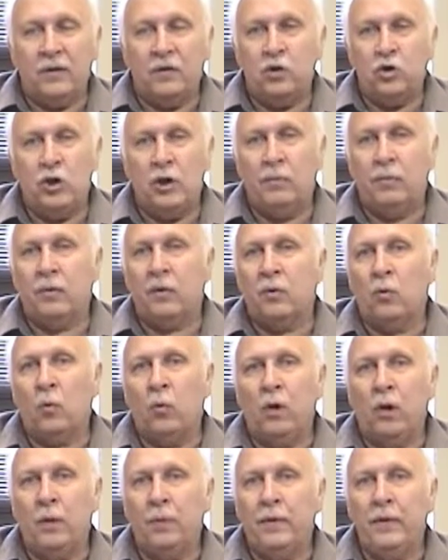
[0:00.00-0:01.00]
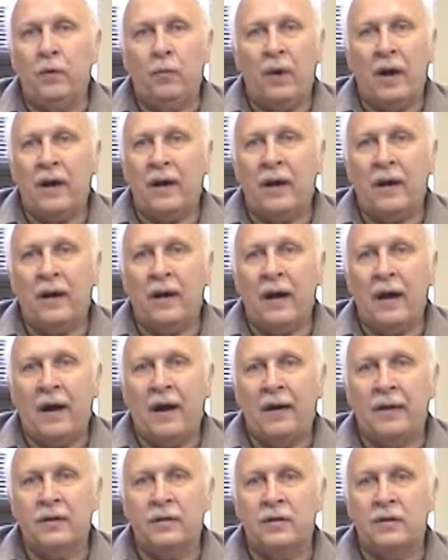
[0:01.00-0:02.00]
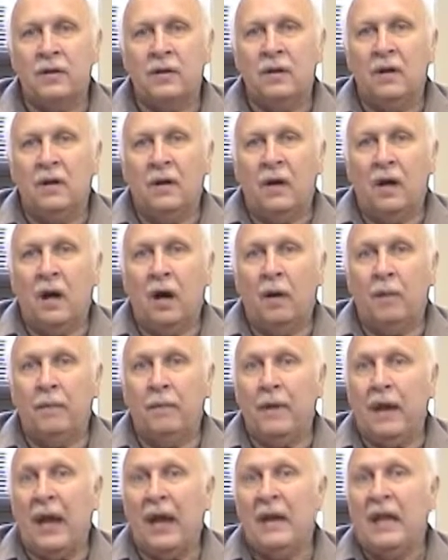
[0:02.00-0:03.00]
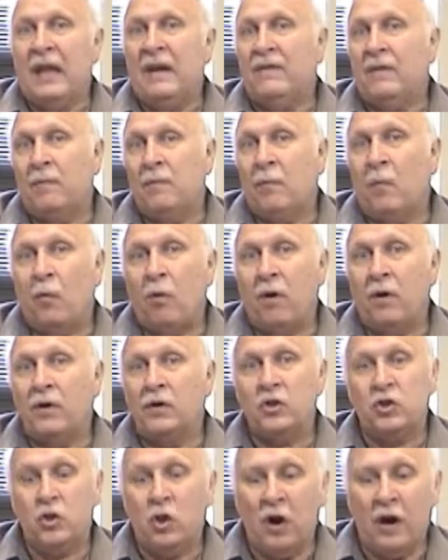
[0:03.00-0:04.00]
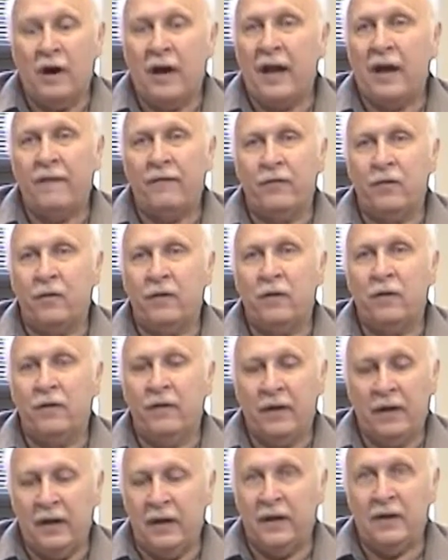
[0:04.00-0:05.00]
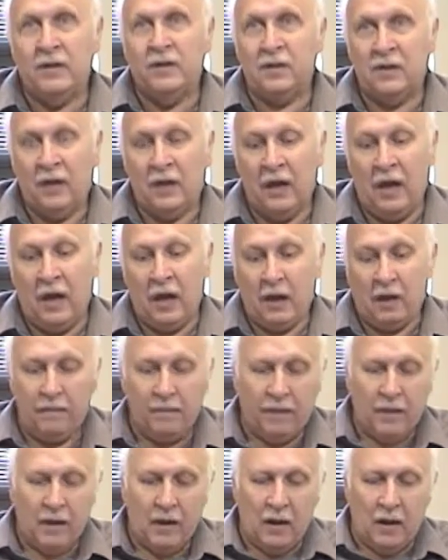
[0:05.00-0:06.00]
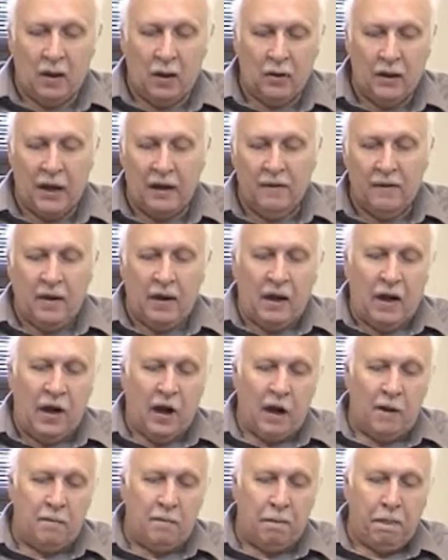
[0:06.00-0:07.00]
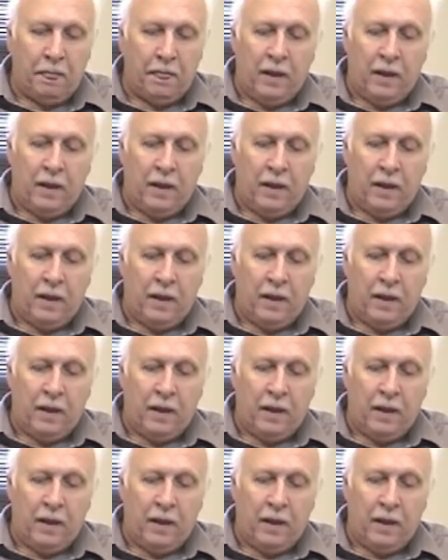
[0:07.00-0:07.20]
Schiebler will be recognized and even more sought after than he is today. Okay. Uh,